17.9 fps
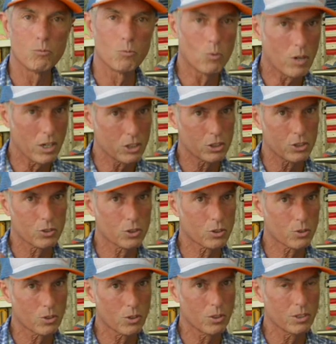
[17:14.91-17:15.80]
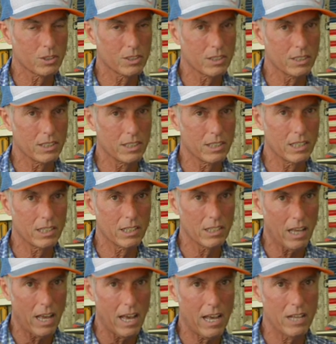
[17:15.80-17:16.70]
Watch the scroll at the
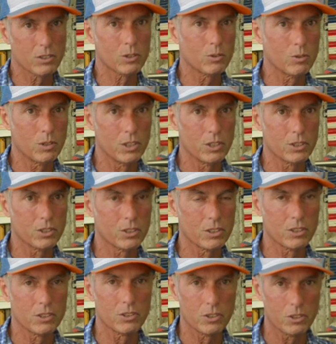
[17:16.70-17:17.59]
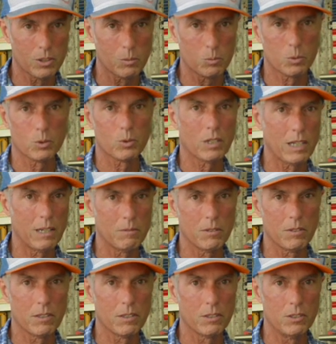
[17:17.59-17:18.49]
end, ask questions, subscribe
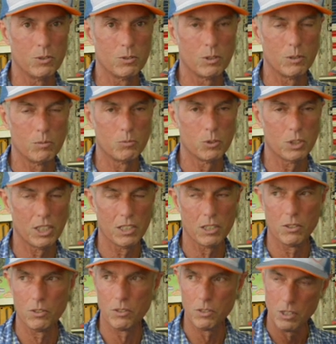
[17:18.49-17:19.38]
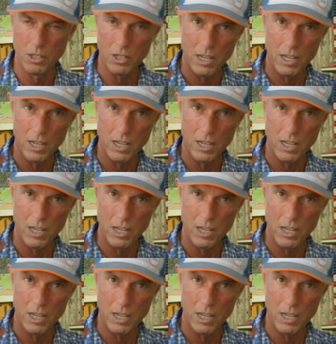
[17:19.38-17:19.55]
to the YouTube channel,